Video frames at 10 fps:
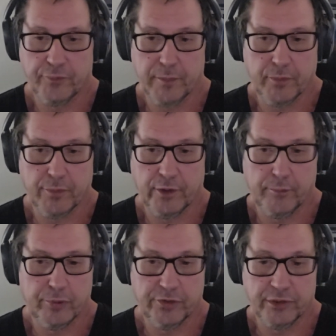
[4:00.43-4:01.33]
people that are
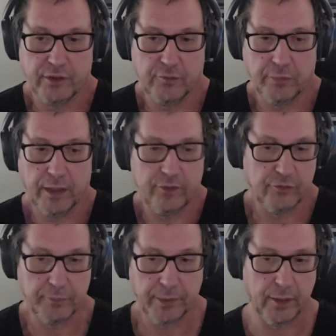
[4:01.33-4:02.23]
pushing these
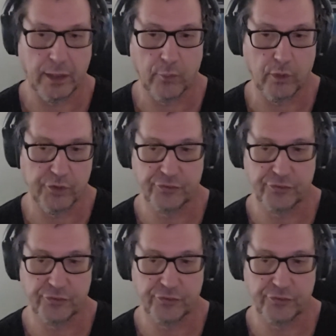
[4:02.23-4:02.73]
buttons. But I will